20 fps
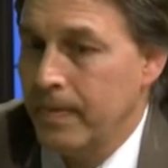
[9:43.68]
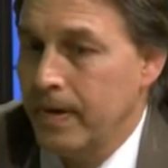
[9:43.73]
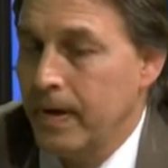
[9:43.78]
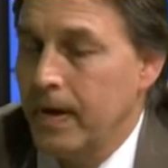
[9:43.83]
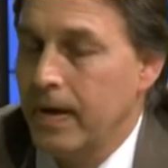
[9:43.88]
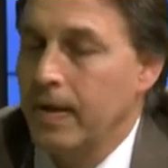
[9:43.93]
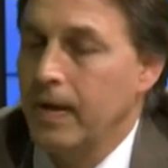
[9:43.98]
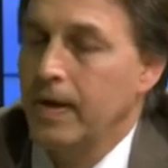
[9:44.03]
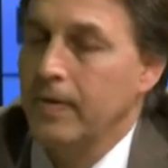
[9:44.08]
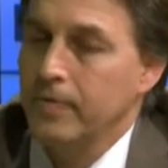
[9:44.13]

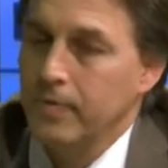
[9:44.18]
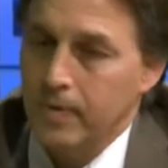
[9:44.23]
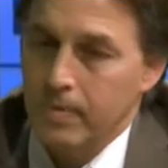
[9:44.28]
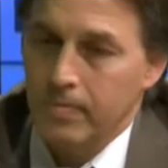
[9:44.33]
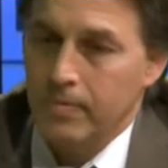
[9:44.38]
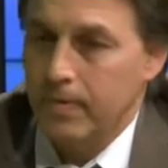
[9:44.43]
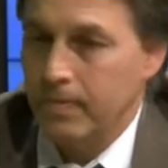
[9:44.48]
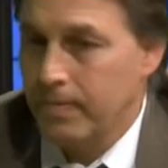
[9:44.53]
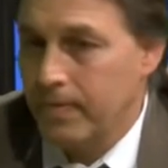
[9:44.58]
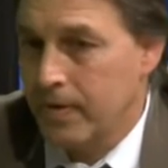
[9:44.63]
that
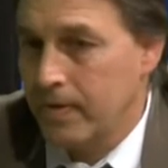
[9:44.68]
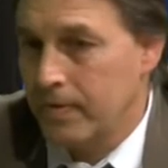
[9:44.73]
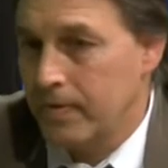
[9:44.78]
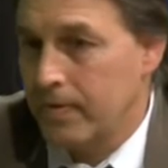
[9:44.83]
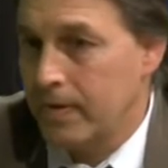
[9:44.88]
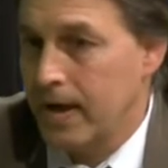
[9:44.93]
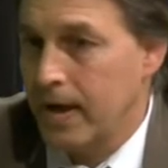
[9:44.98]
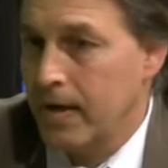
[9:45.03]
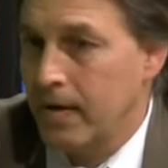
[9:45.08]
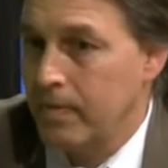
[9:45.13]
seems to filter
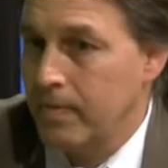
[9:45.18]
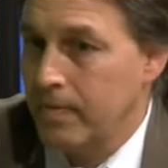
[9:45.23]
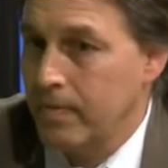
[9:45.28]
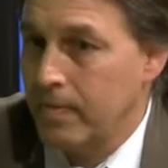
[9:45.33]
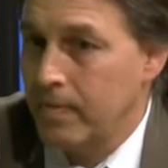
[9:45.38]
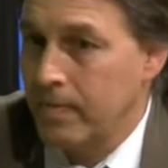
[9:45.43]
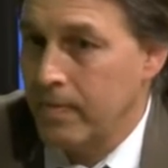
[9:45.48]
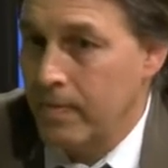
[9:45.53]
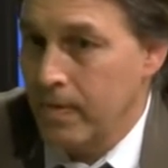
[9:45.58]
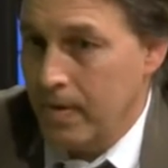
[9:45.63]
down
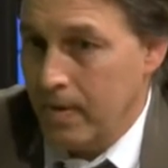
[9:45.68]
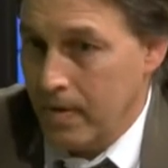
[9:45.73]
from